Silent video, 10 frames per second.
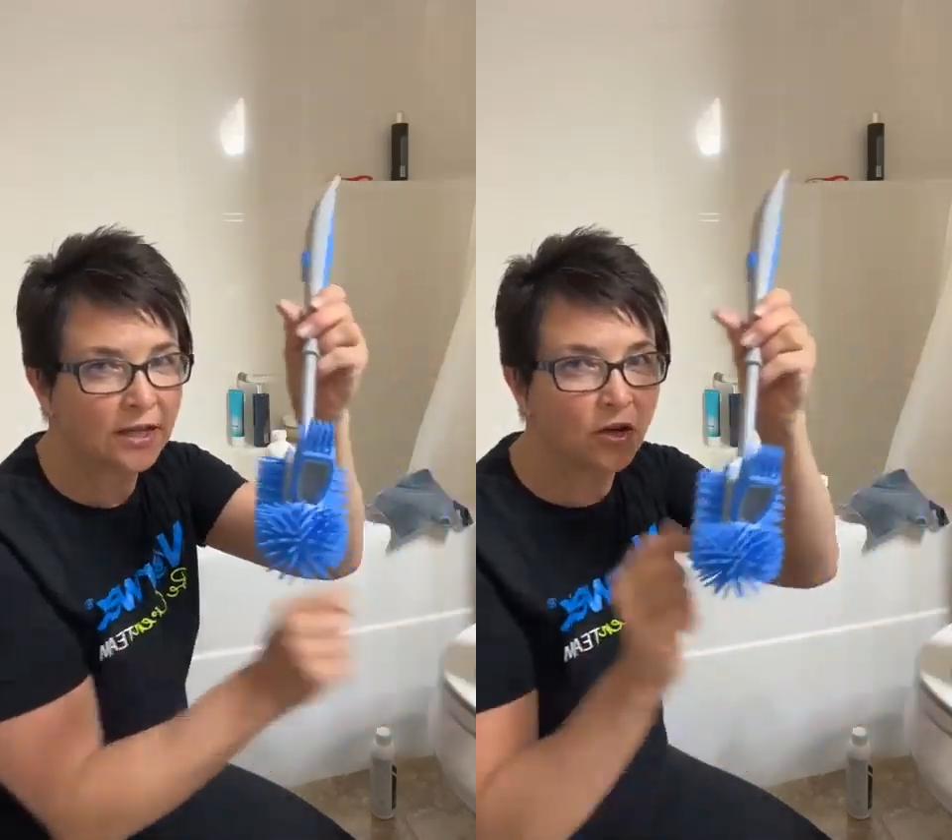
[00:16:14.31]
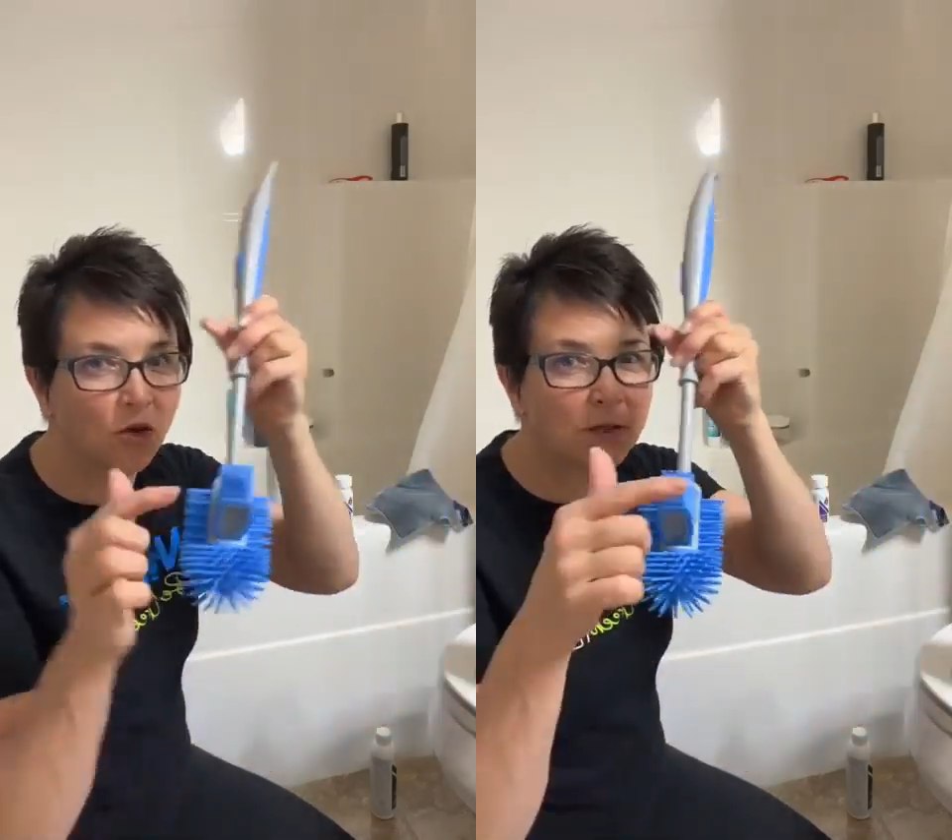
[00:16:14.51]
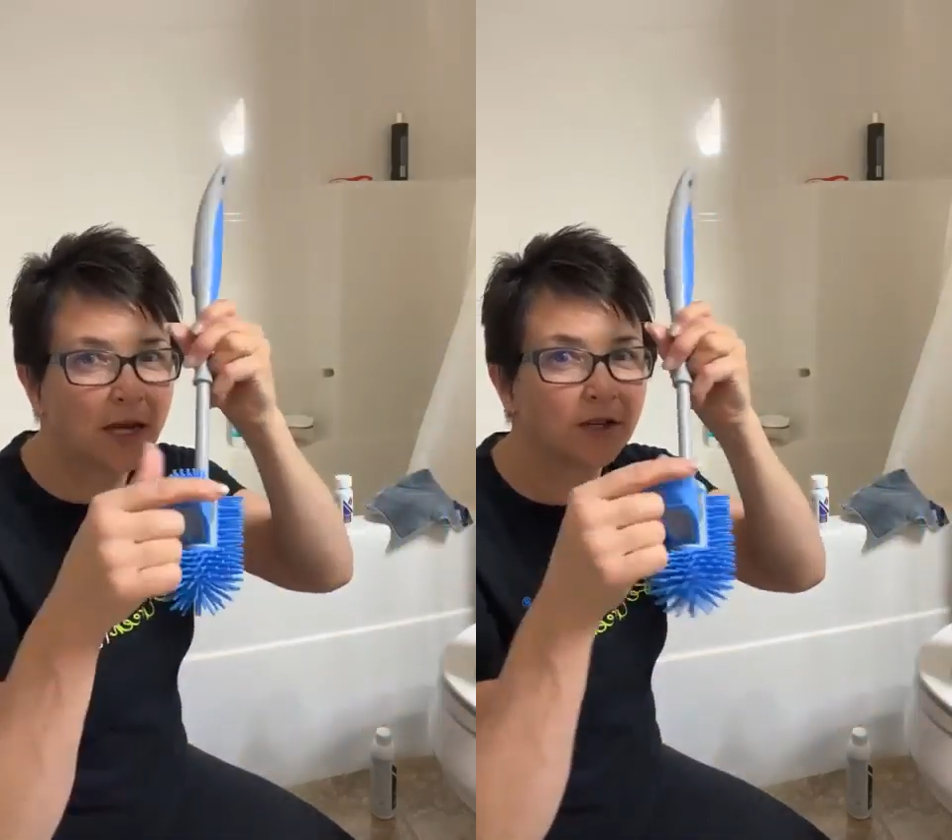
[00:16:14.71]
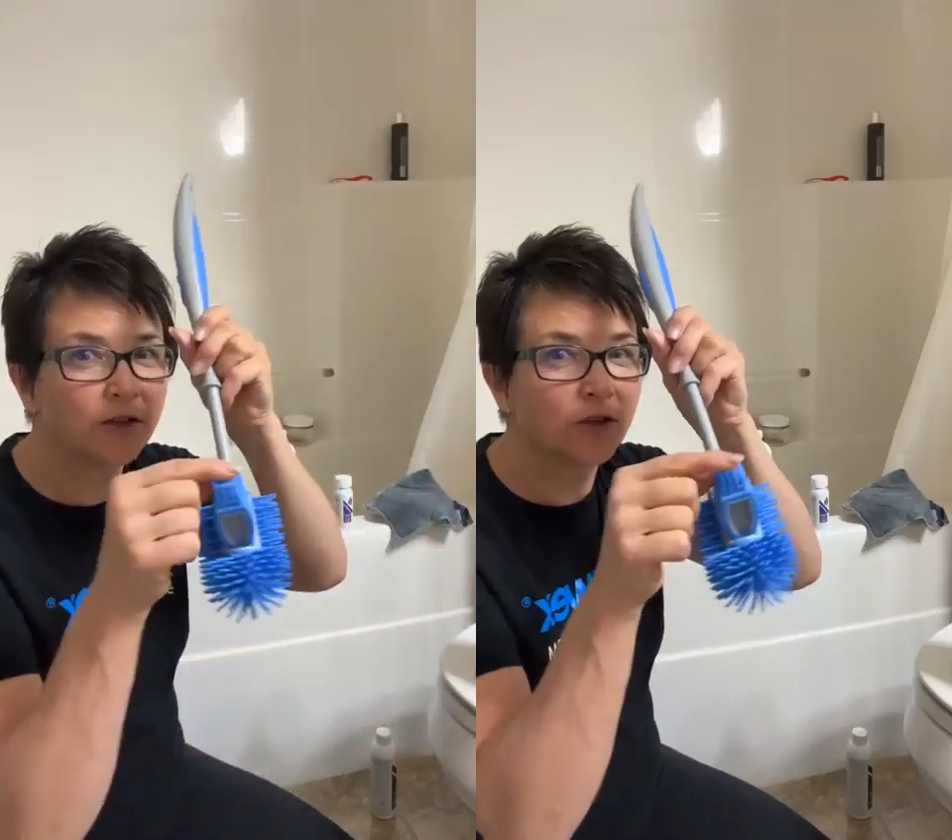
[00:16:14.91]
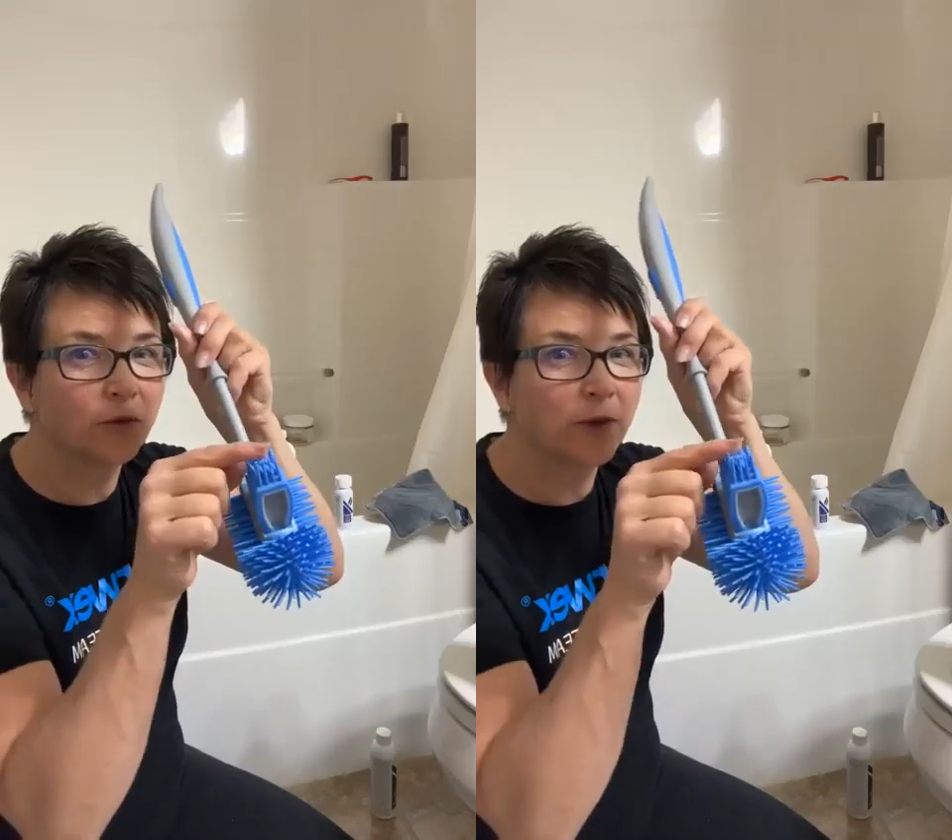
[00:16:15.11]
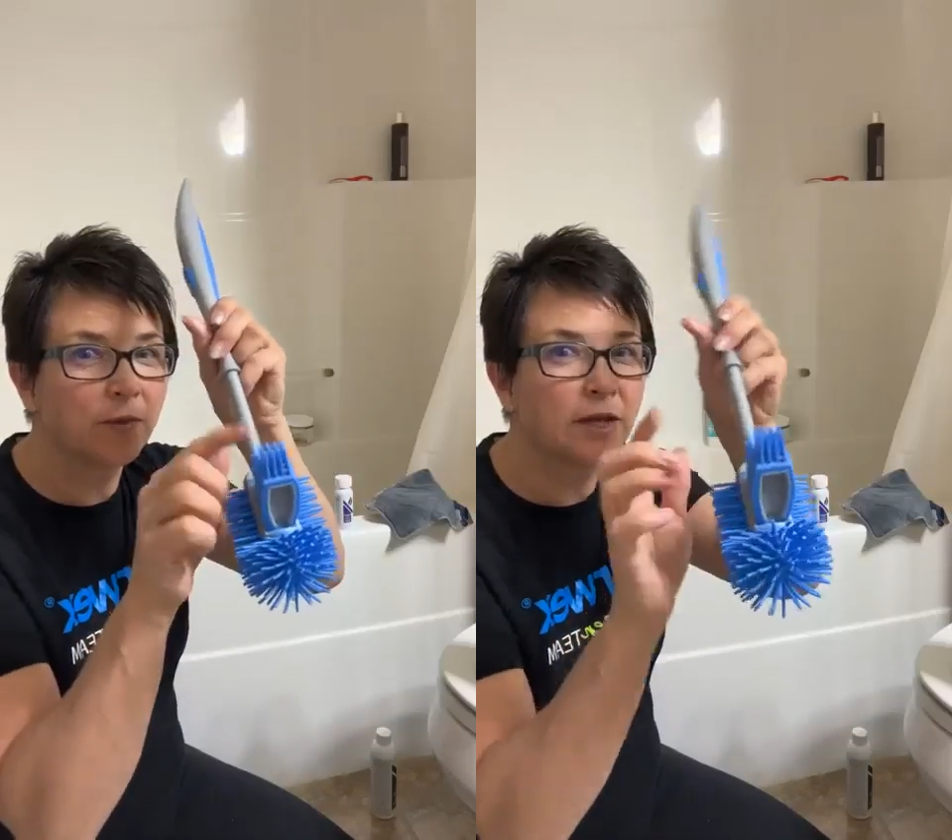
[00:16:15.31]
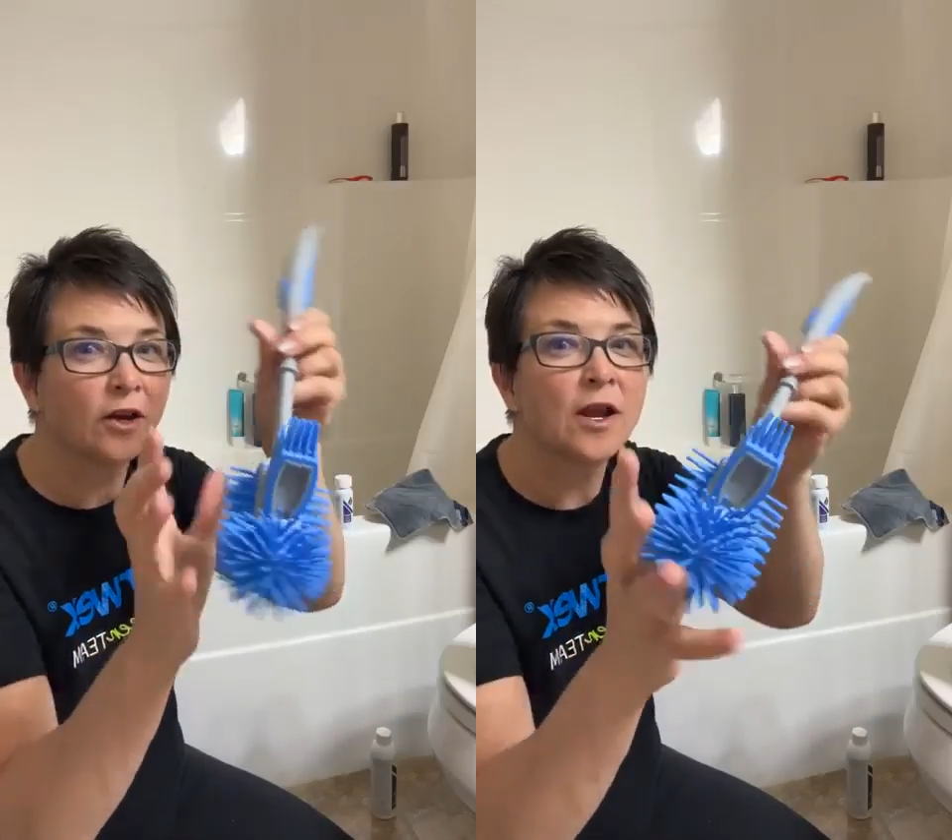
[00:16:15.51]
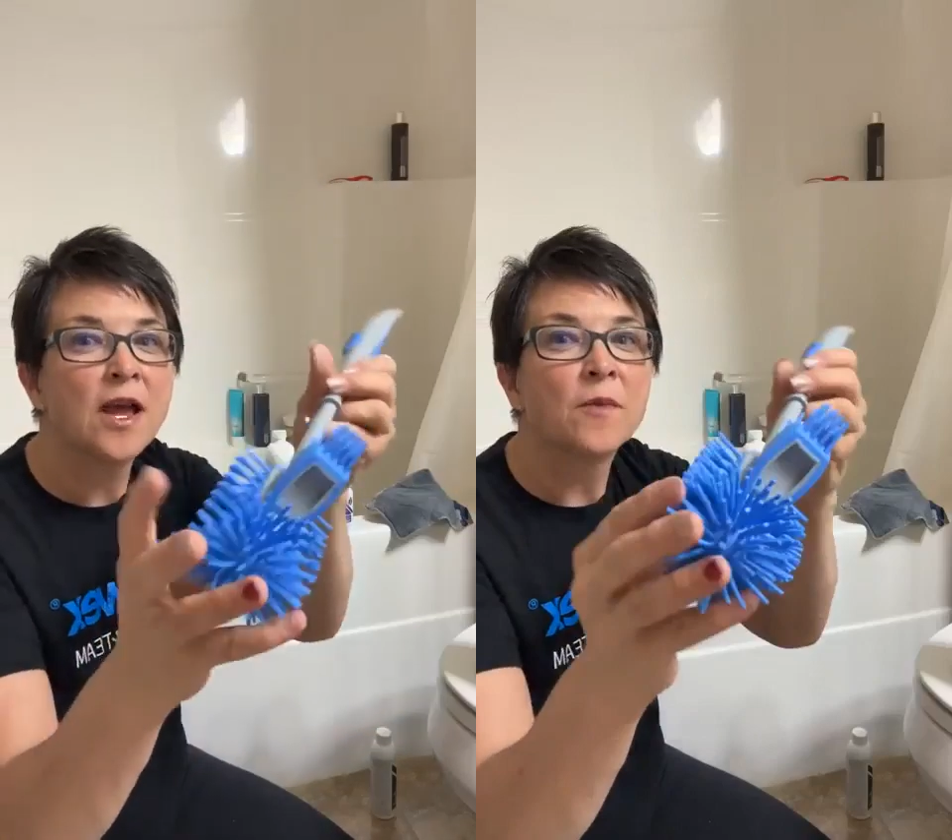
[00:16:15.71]
it goes under the rim
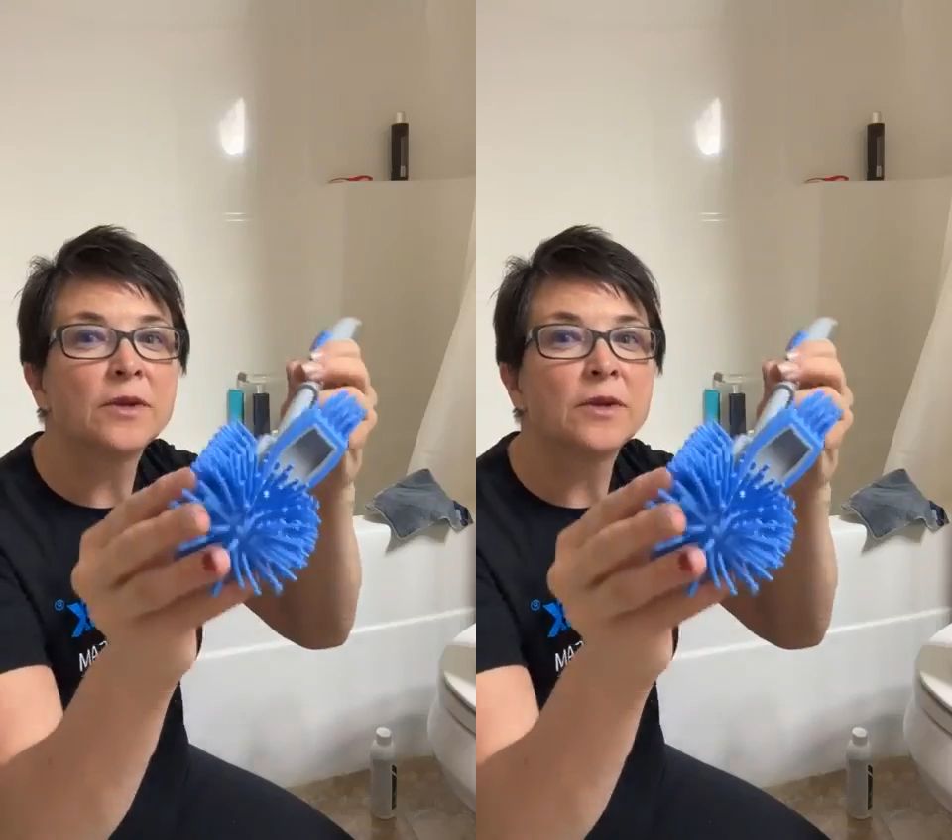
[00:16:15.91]
here.